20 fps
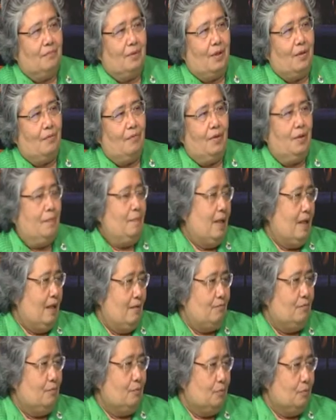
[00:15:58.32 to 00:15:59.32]
We may
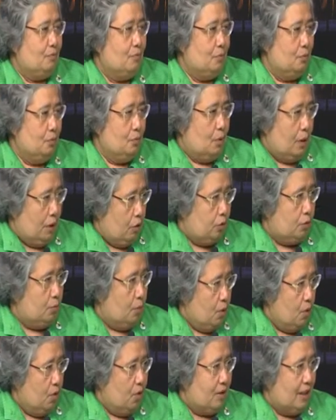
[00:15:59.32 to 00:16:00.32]
have to do a lot
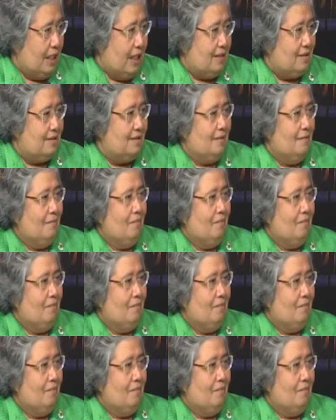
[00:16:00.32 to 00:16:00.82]
more on that.